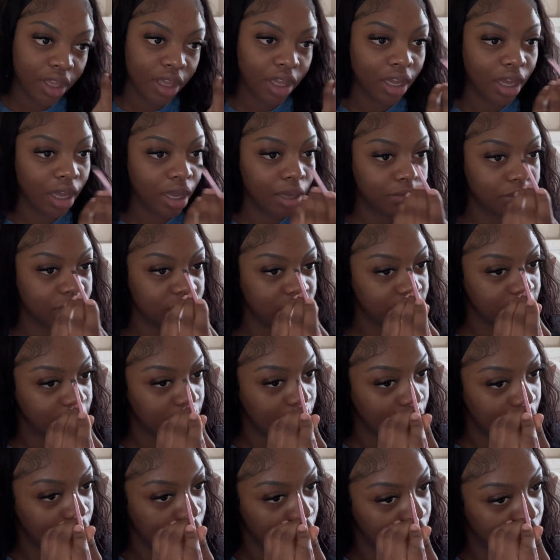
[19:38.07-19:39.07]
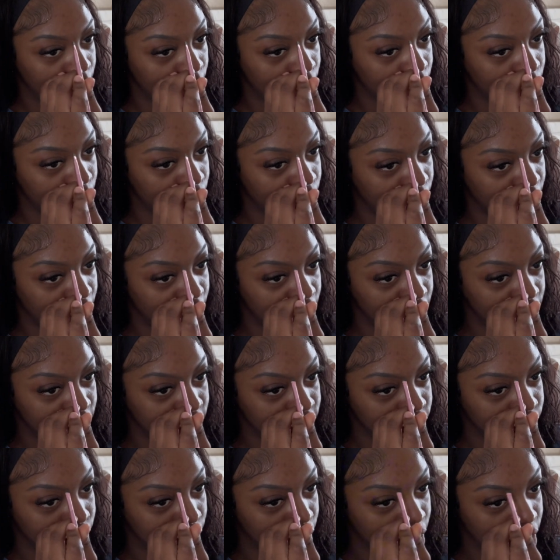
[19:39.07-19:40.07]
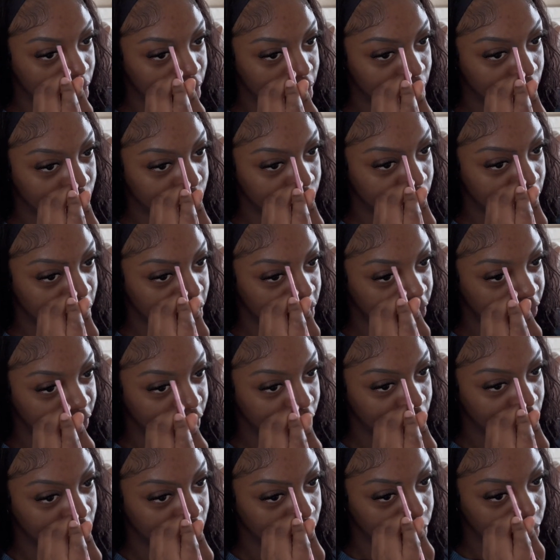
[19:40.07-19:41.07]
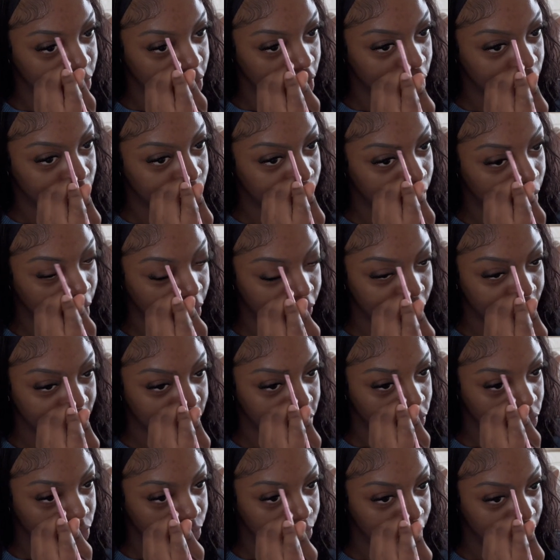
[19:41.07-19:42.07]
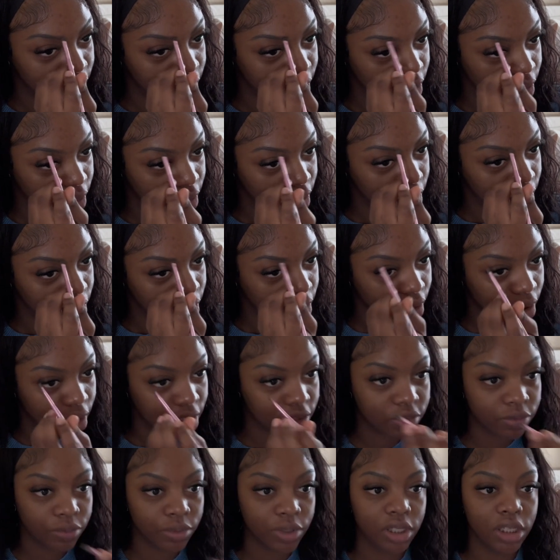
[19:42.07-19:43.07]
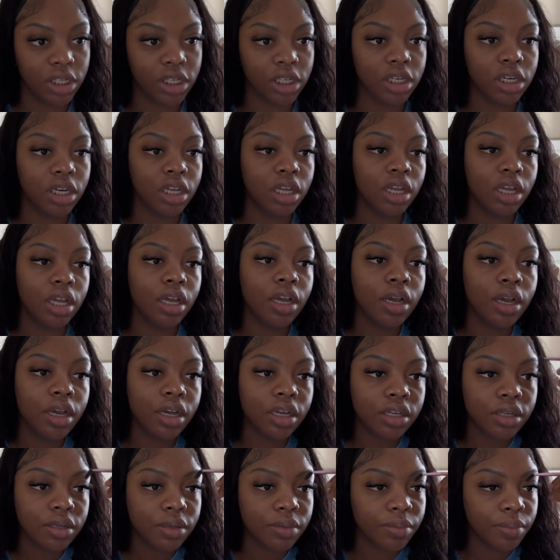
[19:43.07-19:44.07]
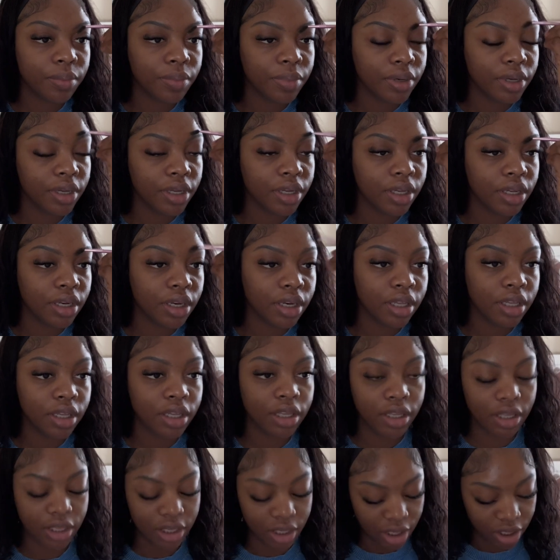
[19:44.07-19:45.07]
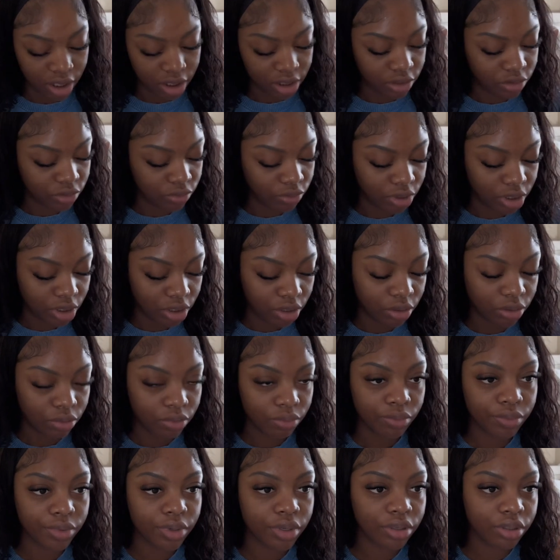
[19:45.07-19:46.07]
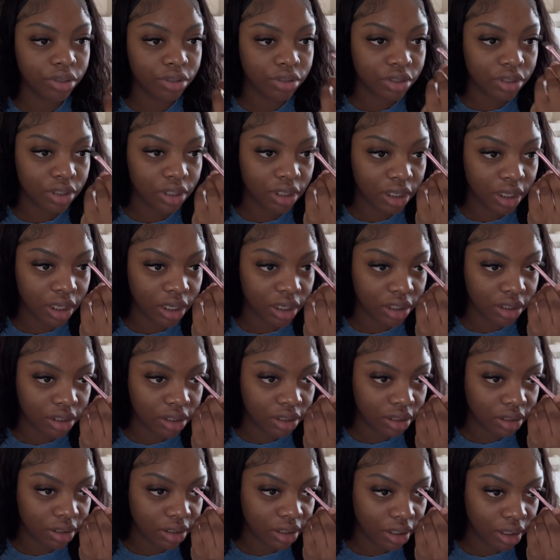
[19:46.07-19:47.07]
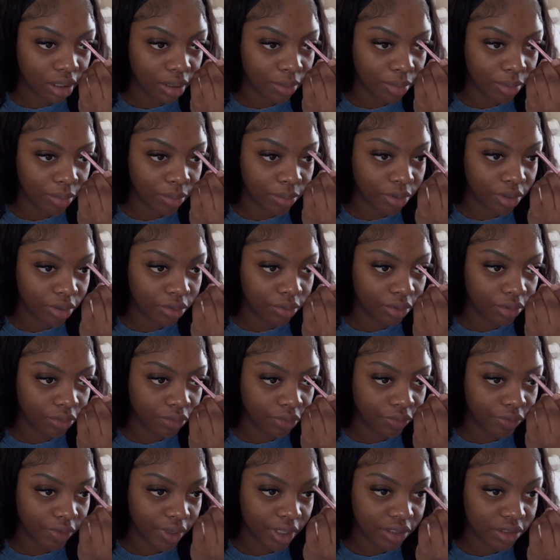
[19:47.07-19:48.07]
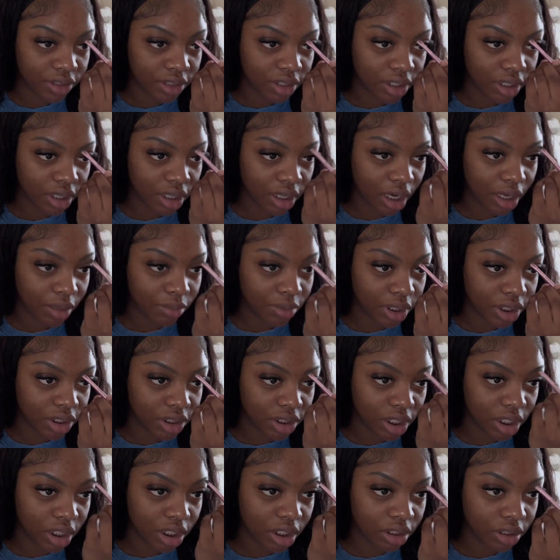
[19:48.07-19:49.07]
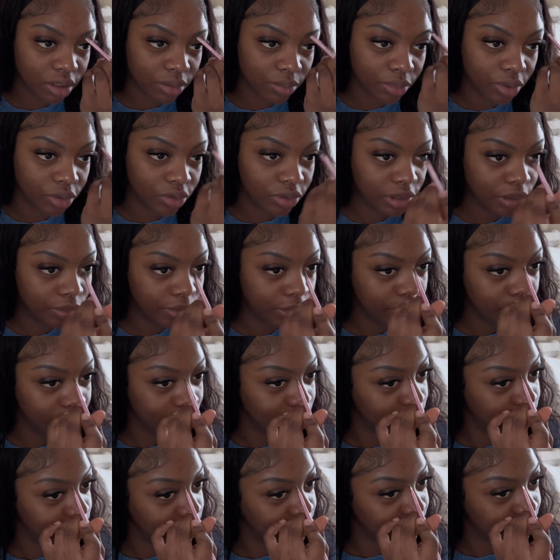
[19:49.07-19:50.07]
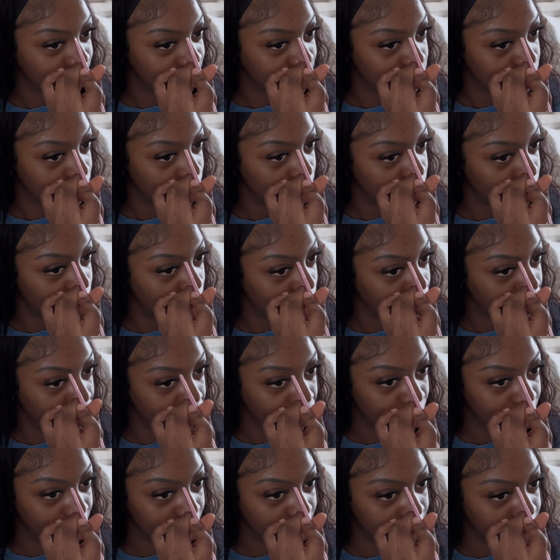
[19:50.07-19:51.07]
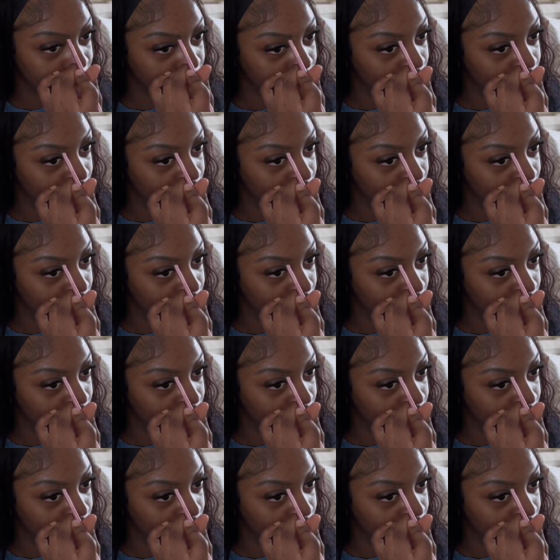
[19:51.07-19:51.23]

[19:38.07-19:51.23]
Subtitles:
I'm just saying it because by the time this video comes out, my fast will be done, God's willing. But yeah, because we know we don't usually gotta let people know when we're fasting, and I'm not saying it to boast about myself because baby, I'm weak.